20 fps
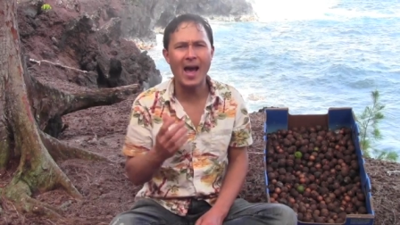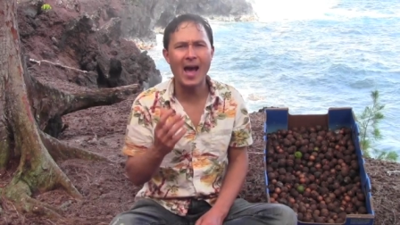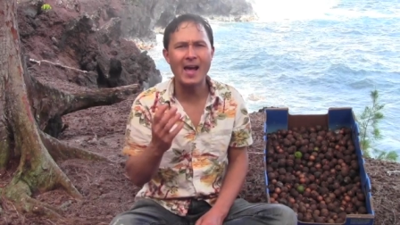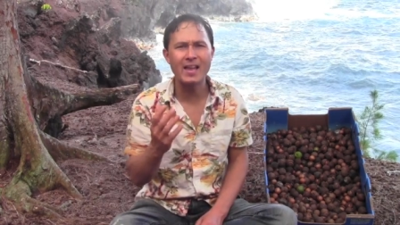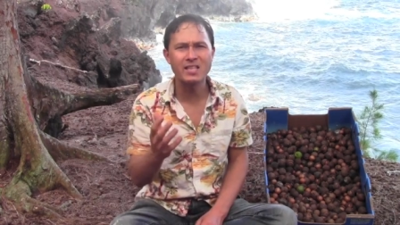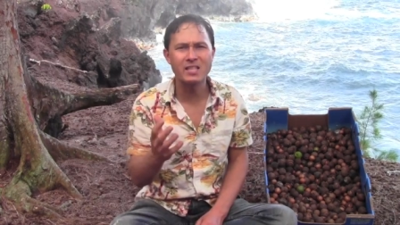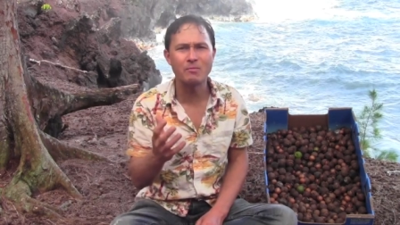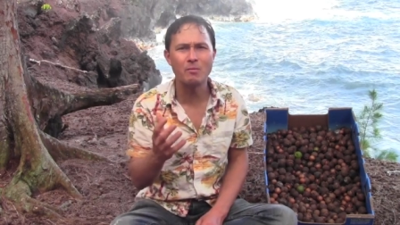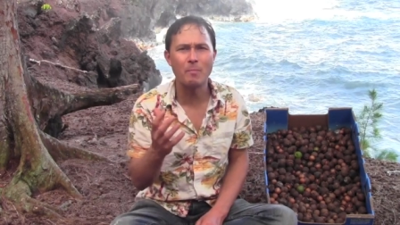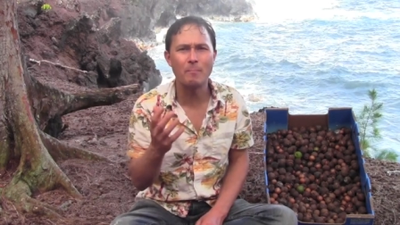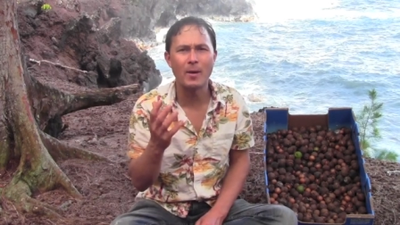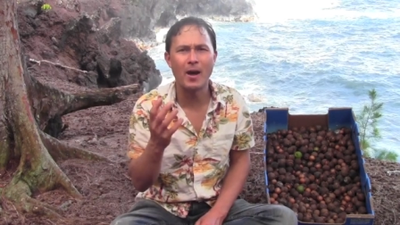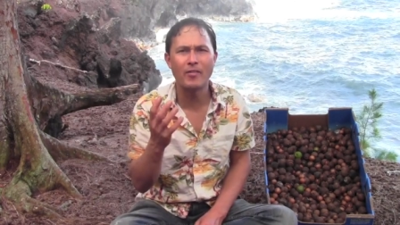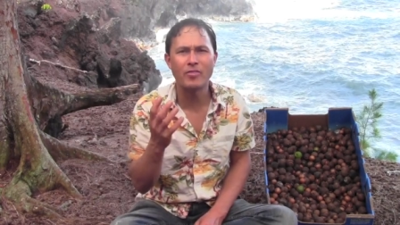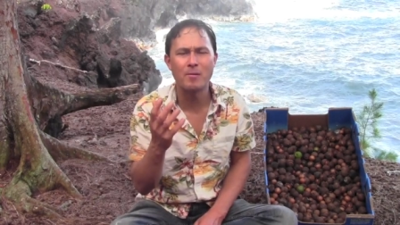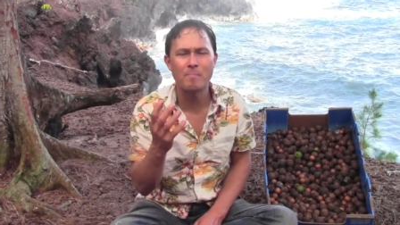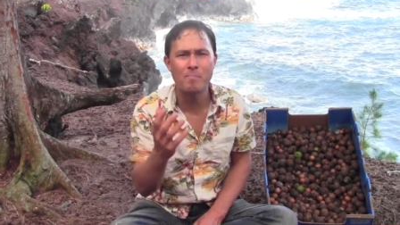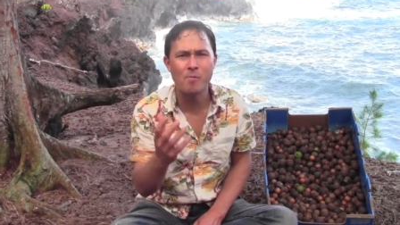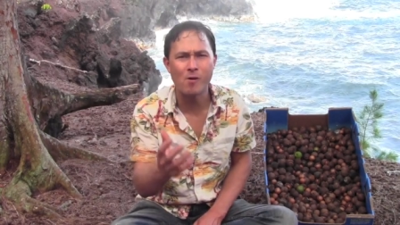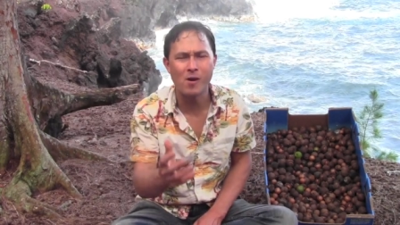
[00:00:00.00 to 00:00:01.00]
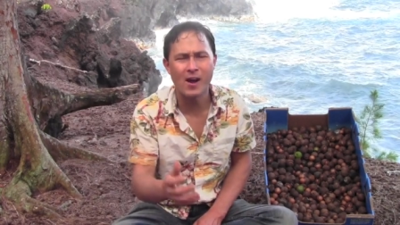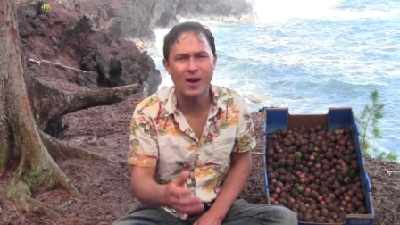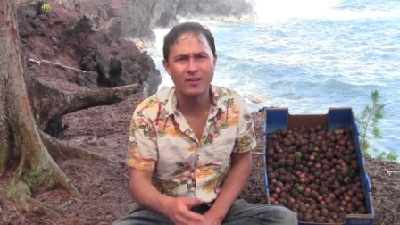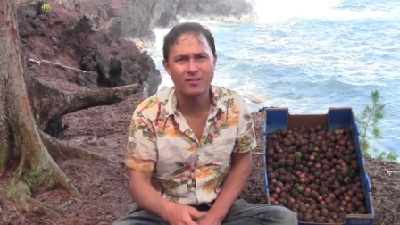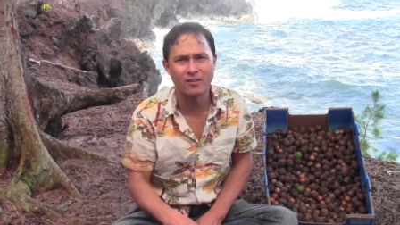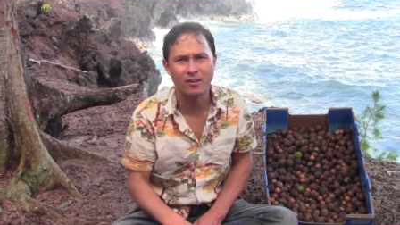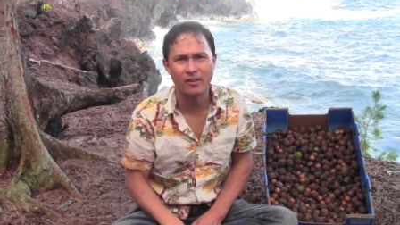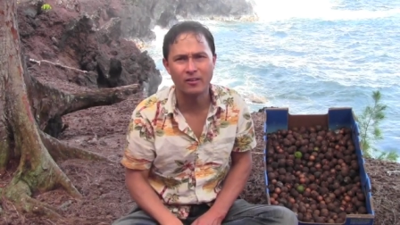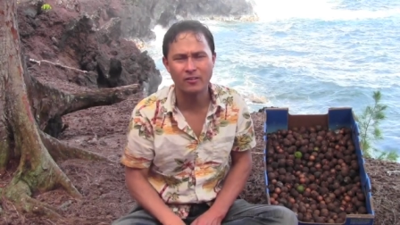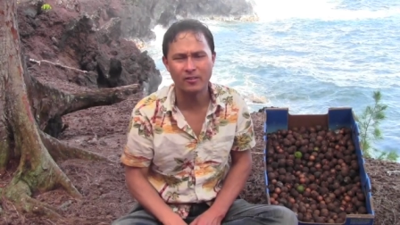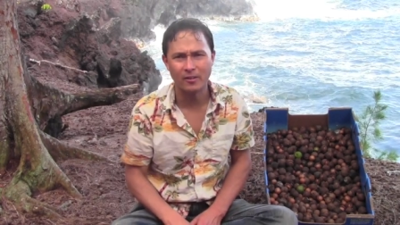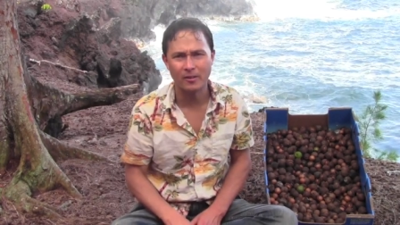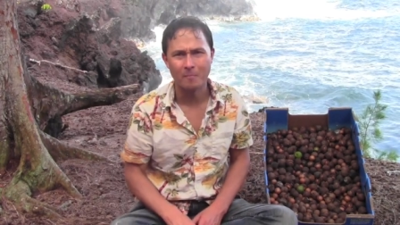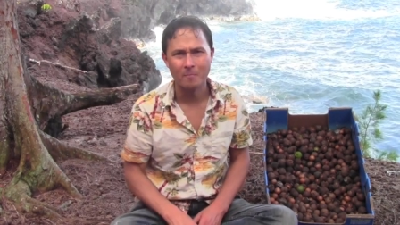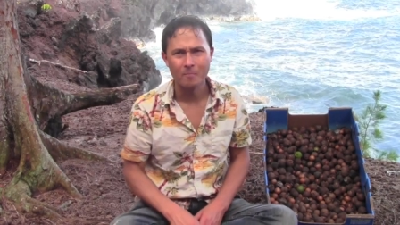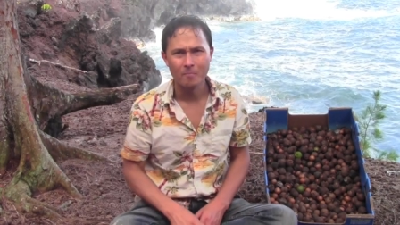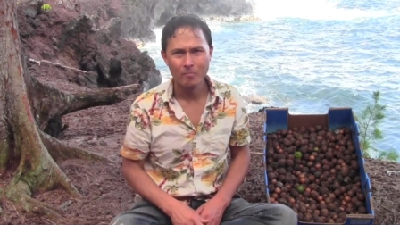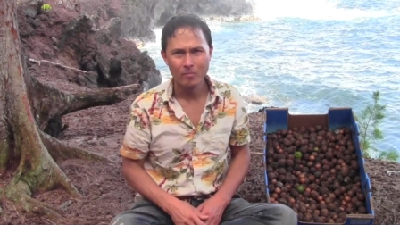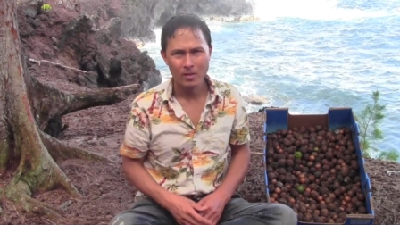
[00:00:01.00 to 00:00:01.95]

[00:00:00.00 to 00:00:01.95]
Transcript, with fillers: ask them about the processing.